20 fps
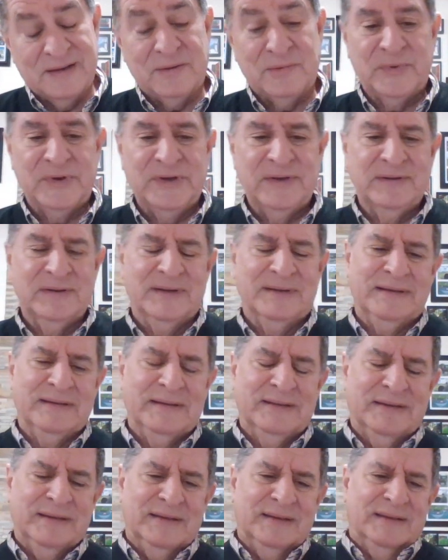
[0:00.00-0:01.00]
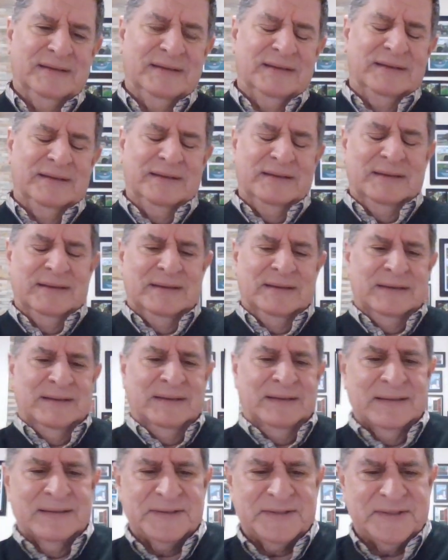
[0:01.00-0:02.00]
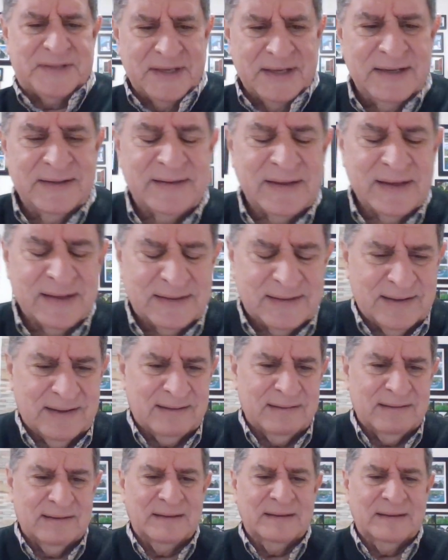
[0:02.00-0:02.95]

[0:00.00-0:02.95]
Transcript: And we say that,